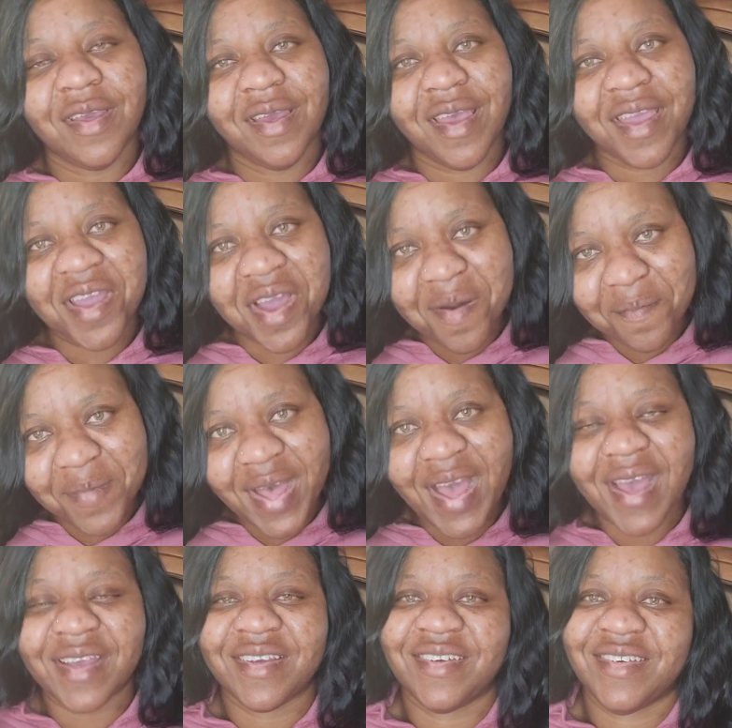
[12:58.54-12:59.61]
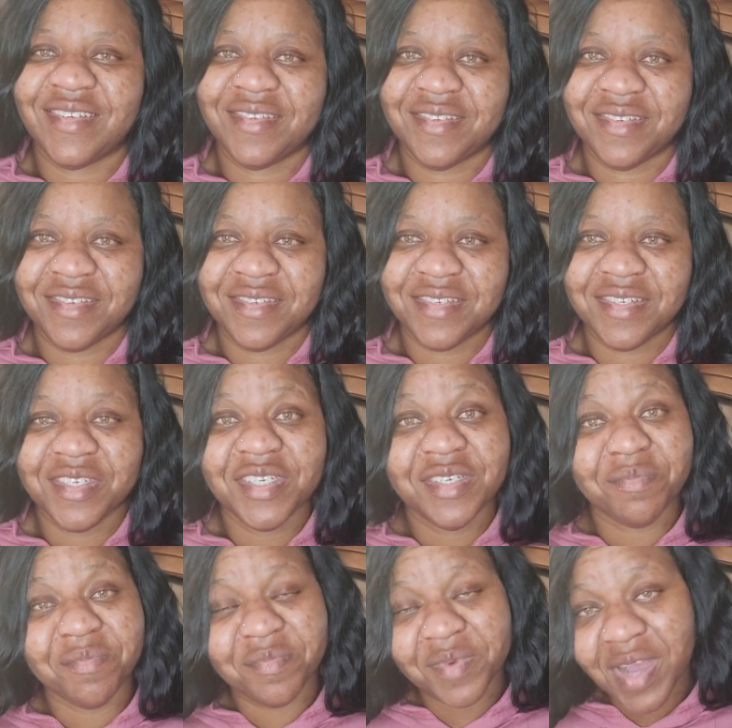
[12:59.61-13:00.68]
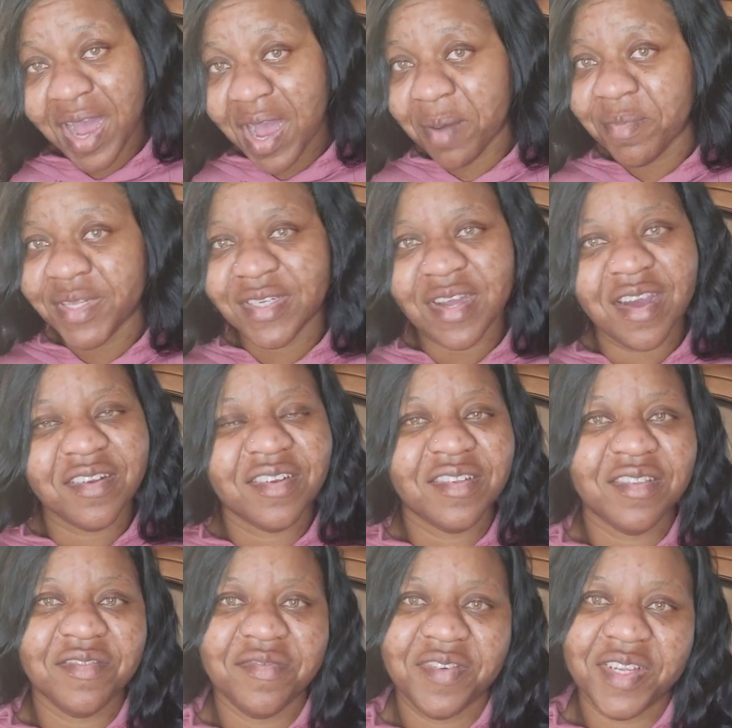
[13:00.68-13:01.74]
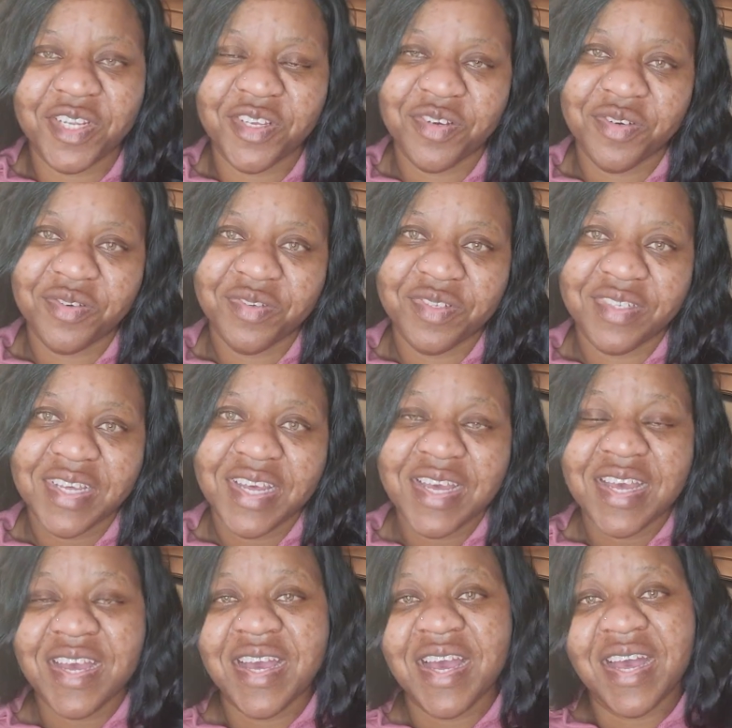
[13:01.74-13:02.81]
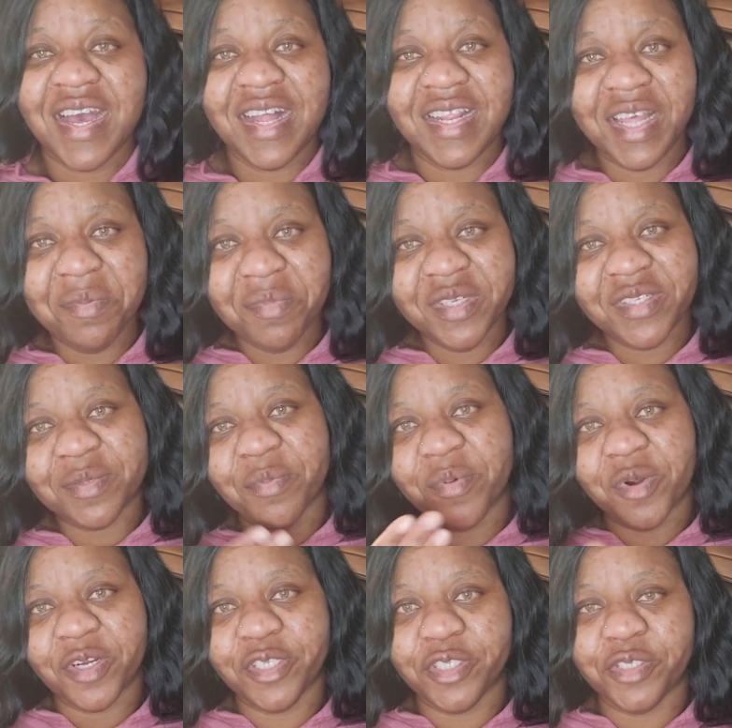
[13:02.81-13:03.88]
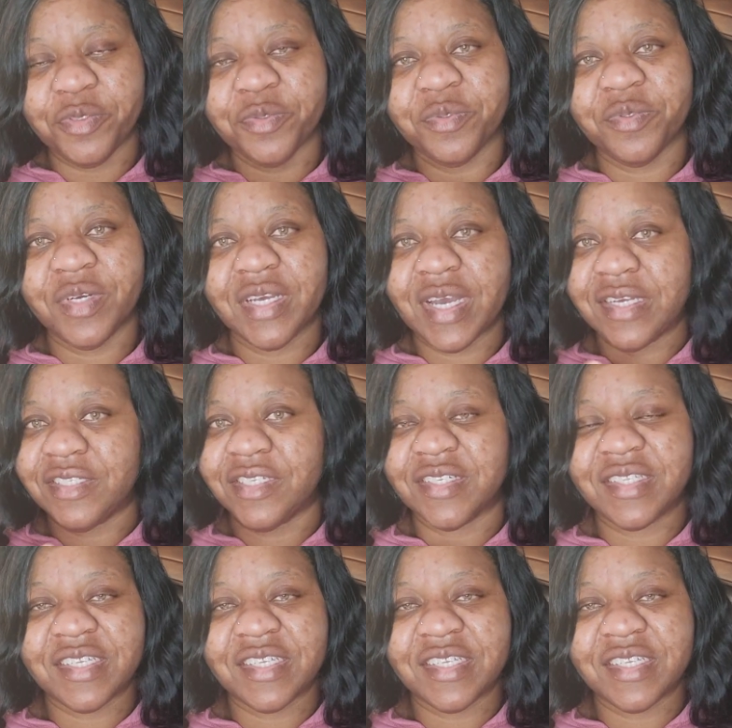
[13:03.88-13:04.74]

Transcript: and come back. Comment under the video. Let me support you just